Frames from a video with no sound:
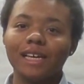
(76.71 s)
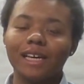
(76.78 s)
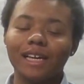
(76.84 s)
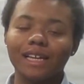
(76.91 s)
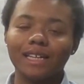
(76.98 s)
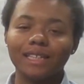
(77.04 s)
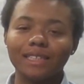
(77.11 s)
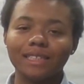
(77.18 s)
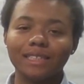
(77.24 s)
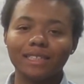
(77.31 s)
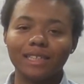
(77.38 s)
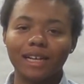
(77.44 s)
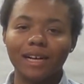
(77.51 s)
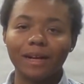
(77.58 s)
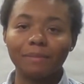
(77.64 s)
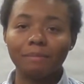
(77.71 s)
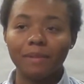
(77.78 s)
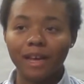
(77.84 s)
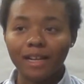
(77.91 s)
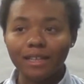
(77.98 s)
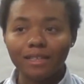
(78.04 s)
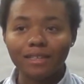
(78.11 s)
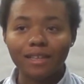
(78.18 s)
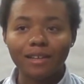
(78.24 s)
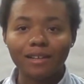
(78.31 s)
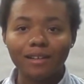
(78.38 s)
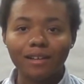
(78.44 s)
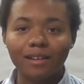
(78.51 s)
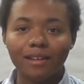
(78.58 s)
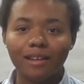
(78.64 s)
and um,
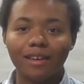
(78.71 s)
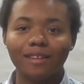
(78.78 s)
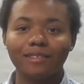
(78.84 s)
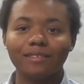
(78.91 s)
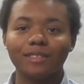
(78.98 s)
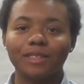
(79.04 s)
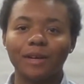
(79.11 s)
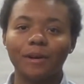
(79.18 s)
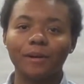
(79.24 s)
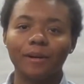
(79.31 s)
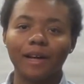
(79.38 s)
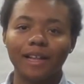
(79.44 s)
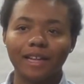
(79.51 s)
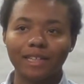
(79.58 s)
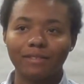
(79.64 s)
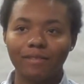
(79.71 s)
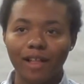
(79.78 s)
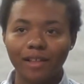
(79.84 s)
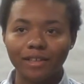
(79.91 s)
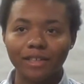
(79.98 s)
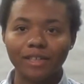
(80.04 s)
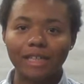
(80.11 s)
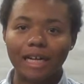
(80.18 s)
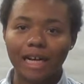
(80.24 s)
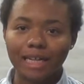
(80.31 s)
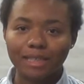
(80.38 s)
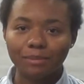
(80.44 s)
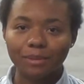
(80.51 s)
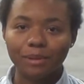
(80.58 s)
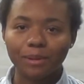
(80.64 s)
medicine, and so I like to volunteer at
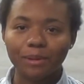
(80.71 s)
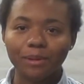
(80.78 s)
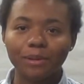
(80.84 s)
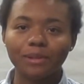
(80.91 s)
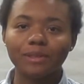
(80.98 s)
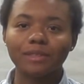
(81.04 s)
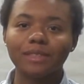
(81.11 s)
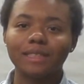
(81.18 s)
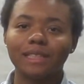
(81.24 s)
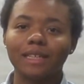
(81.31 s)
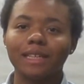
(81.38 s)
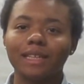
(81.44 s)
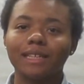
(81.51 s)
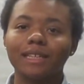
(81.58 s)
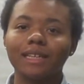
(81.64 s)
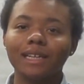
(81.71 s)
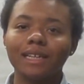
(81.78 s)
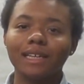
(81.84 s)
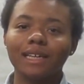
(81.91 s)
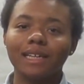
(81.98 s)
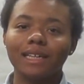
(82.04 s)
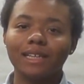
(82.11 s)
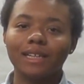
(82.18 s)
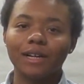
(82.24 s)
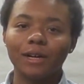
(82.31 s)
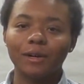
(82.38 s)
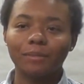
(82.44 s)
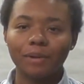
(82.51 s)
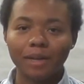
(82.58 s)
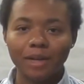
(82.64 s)
hospitals mm -hmm. and in
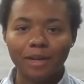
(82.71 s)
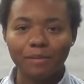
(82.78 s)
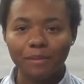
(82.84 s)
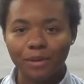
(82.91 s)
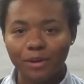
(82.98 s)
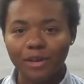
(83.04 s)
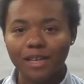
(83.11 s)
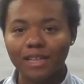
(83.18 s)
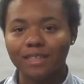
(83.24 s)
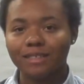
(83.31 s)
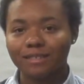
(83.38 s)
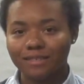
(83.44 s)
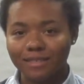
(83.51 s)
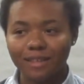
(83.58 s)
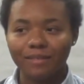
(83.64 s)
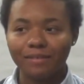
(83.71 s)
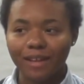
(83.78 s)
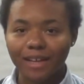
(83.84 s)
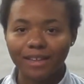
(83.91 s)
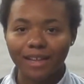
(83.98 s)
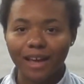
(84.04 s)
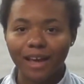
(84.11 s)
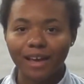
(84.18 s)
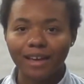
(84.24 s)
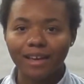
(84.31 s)
urban communities and stuff like that.